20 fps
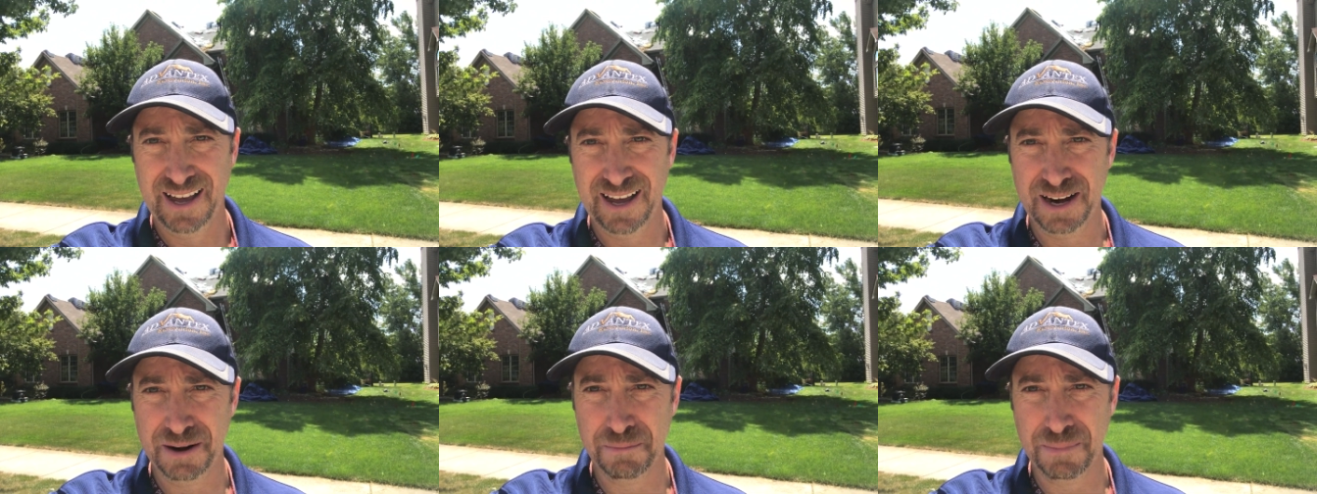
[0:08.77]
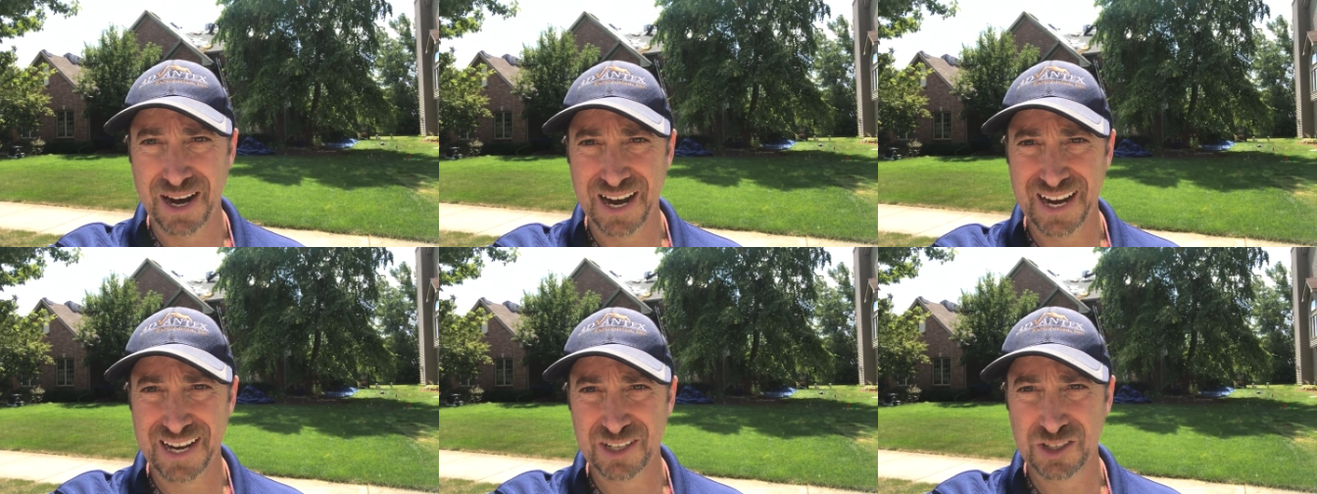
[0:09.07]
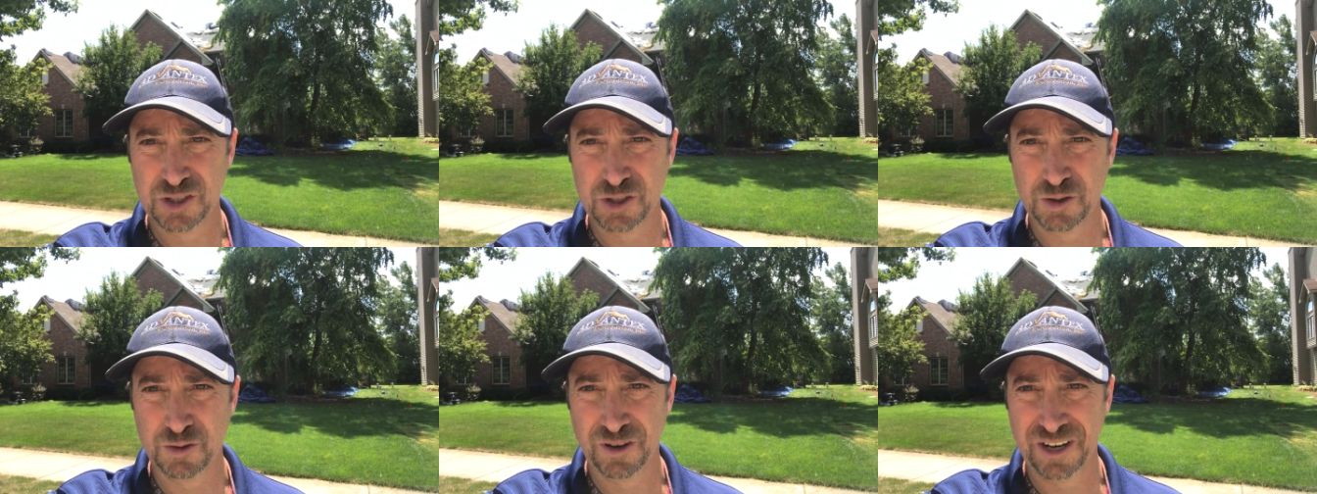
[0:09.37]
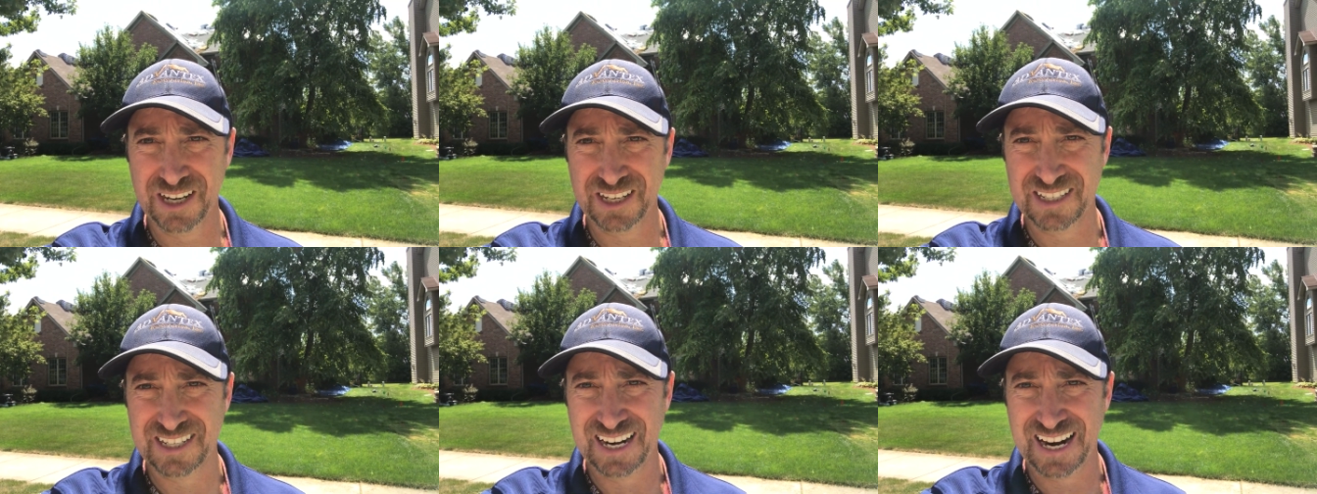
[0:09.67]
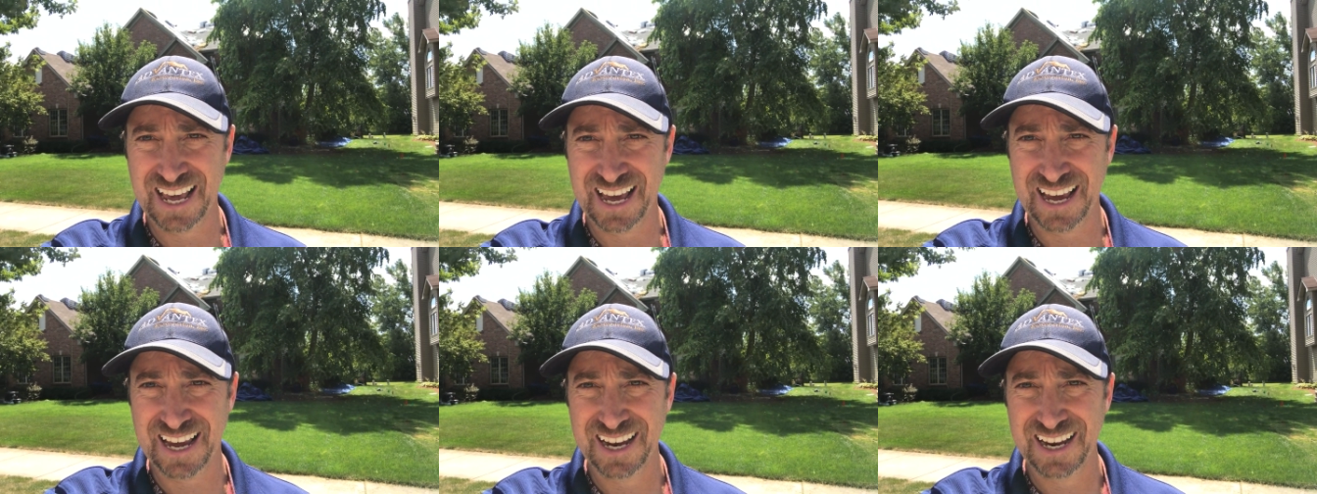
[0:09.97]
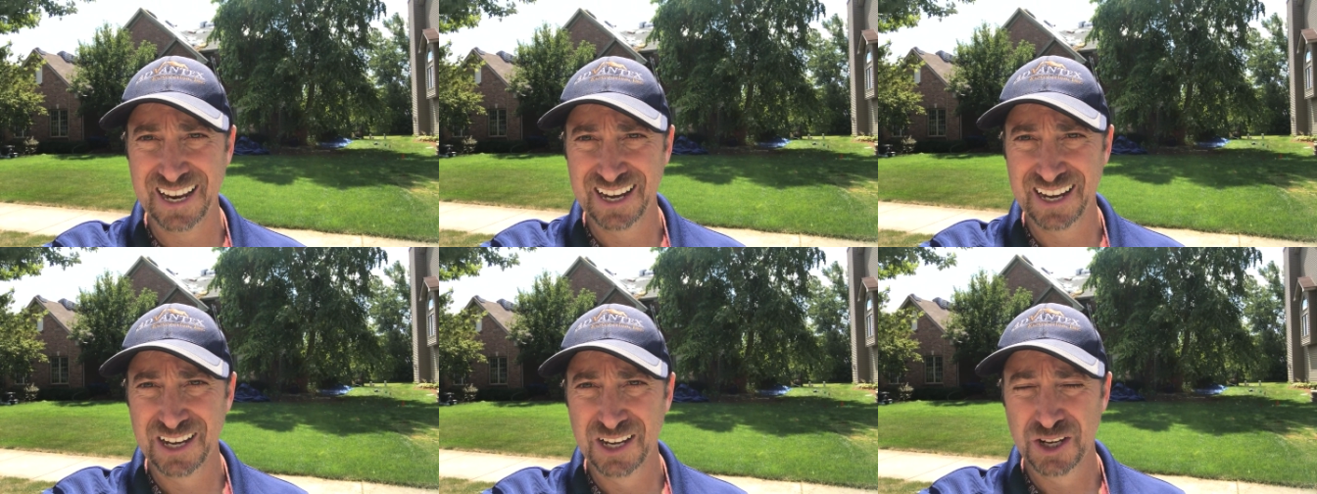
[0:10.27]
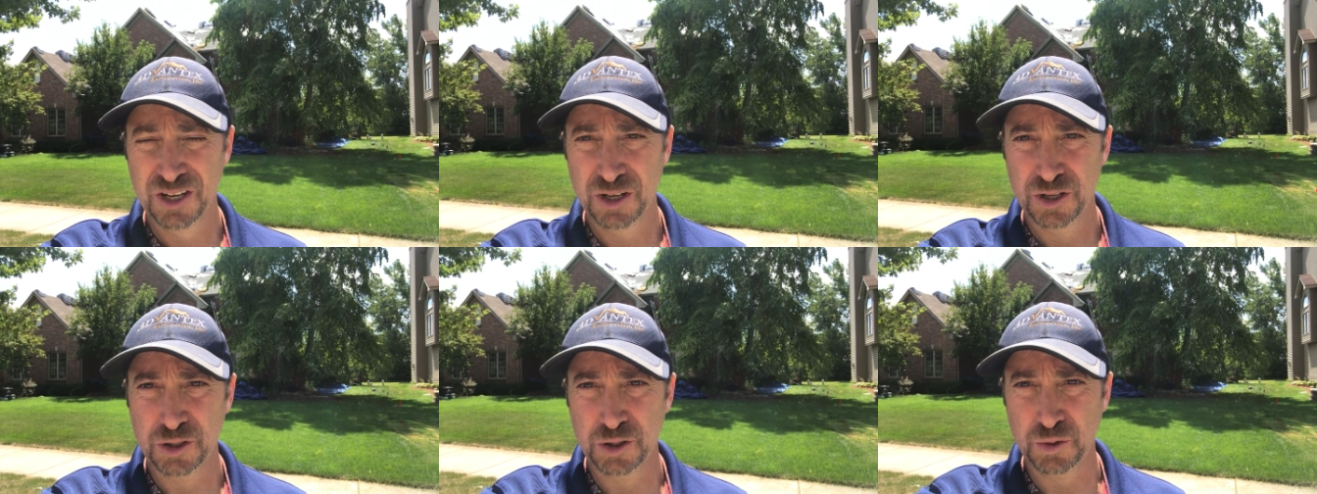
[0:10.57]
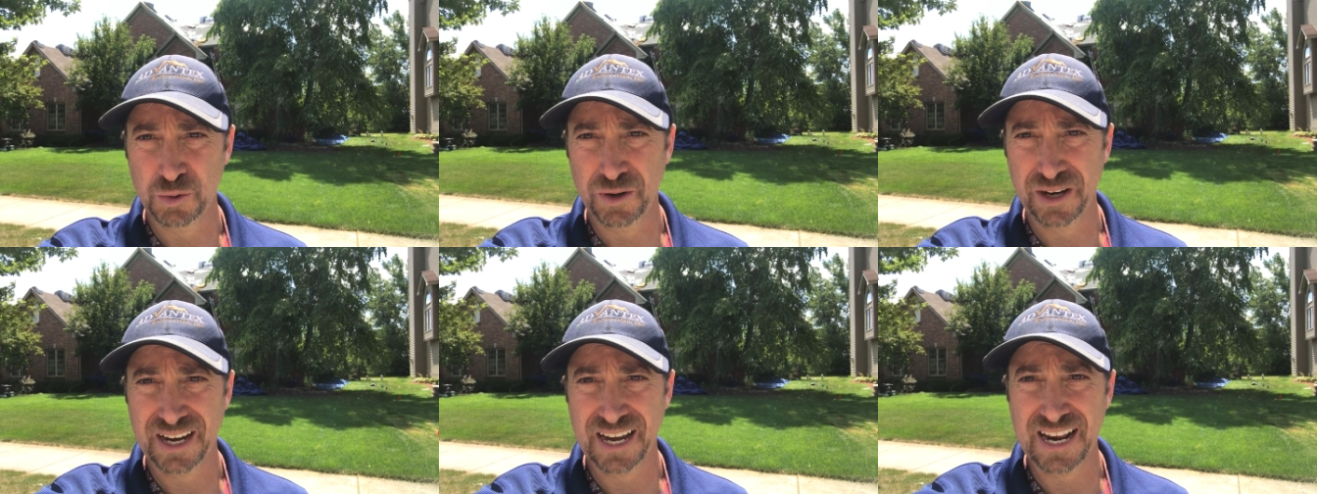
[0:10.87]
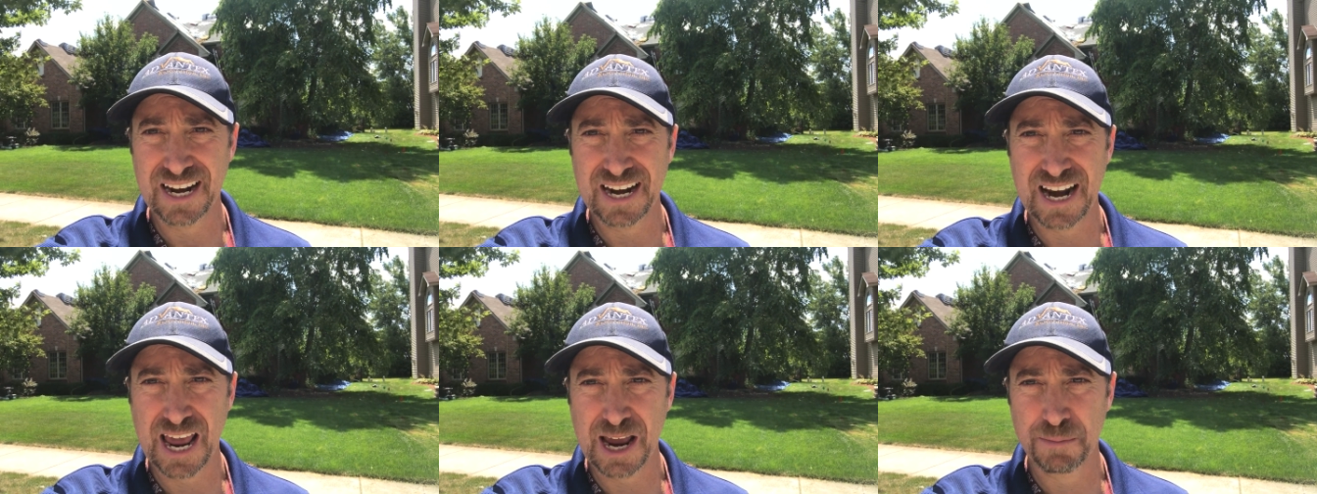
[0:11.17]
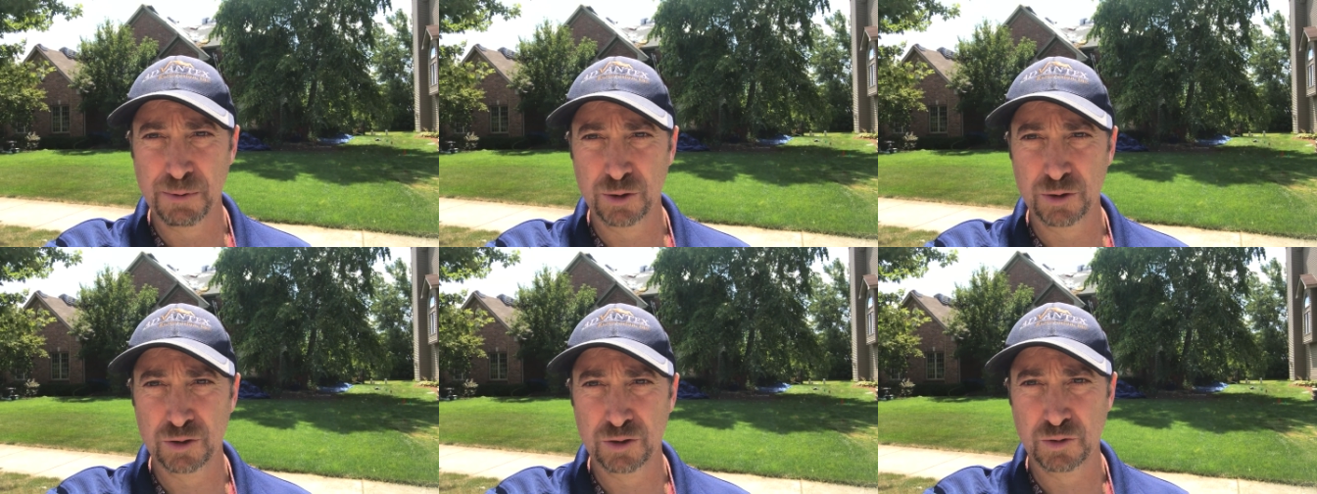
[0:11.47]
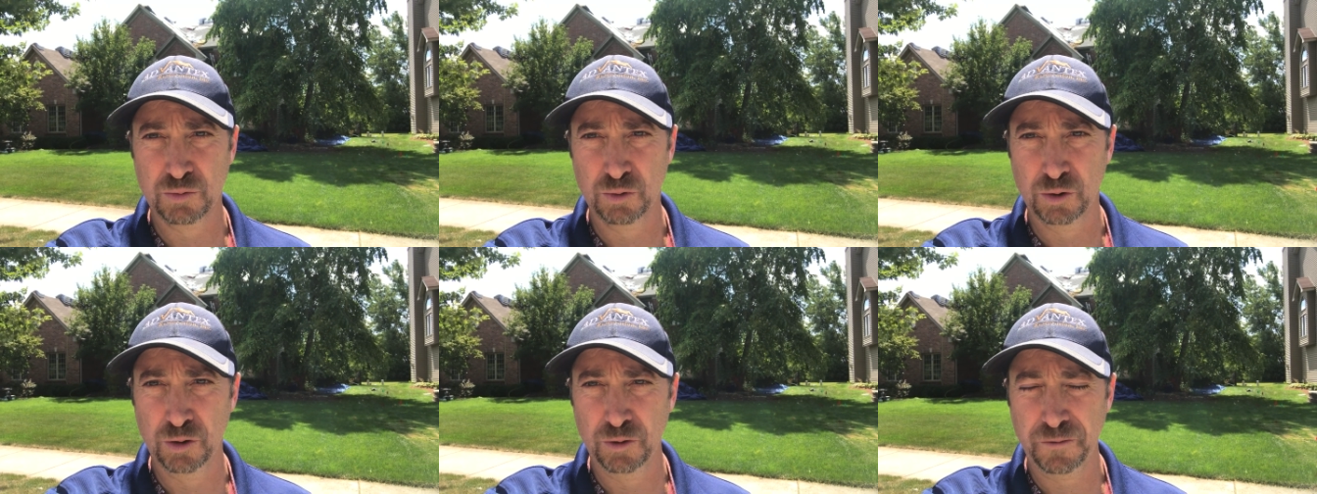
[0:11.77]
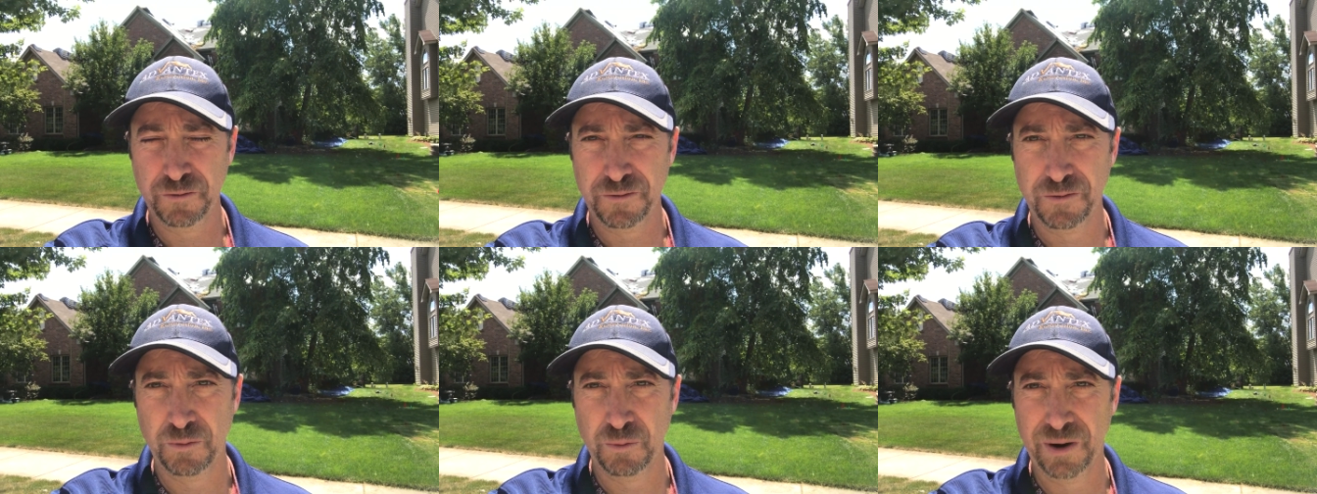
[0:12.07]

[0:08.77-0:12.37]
on my street today, doing a neighbor's roof.